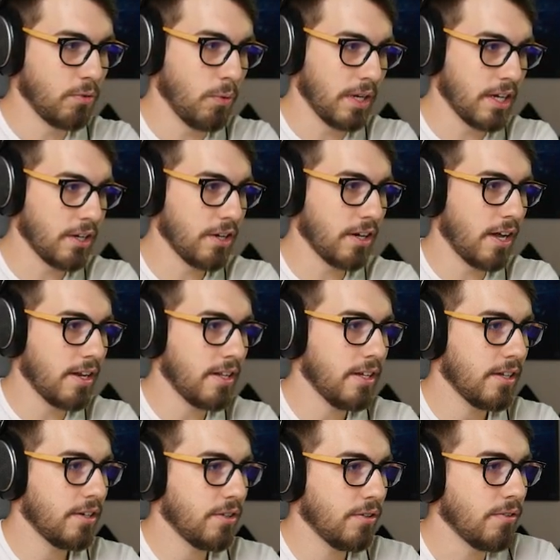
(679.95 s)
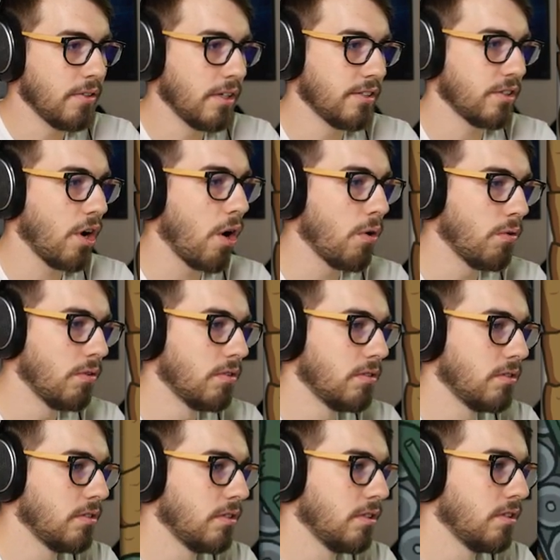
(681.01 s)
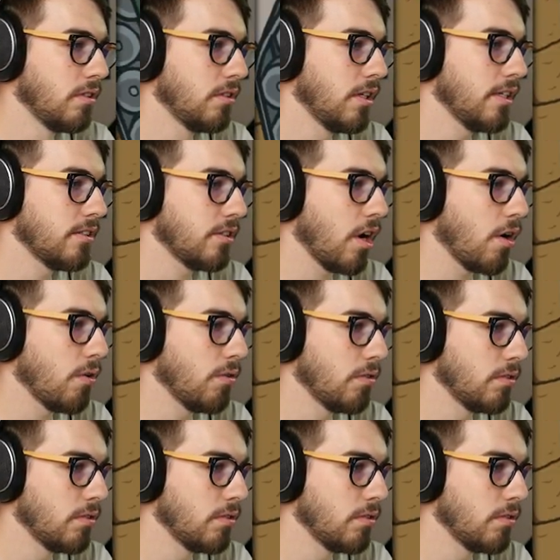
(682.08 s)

Wicked good idea, dude. Let's go. Let's go.